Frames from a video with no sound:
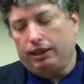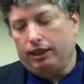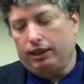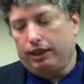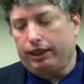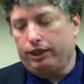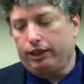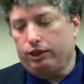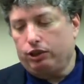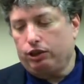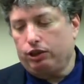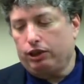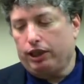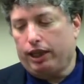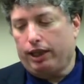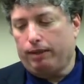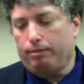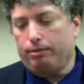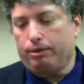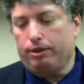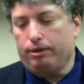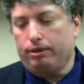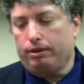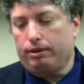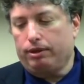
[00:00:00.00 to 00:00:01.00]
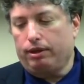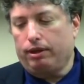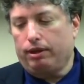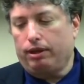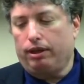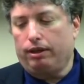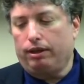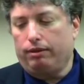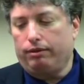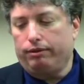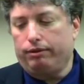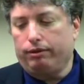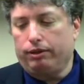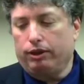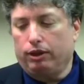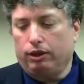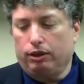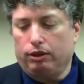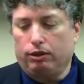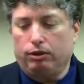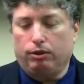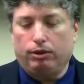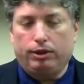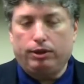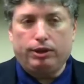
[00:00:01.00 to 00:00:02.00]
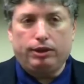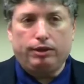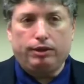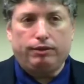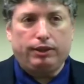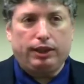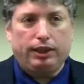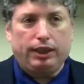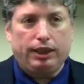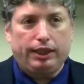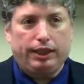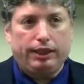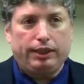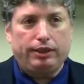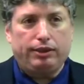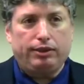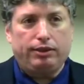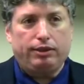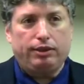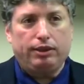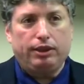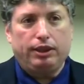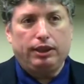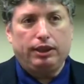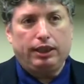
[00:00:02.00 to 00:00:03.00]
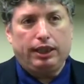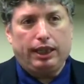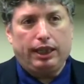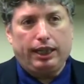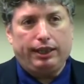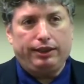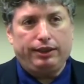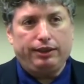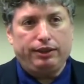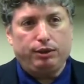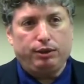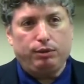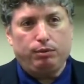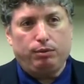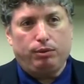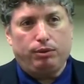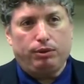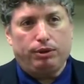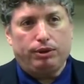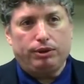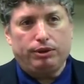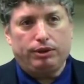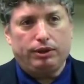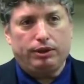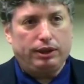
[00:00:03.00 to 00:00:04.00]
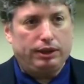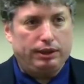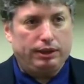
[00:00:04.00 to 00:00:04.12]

last chapter of The Laws of Kings and Their Wars.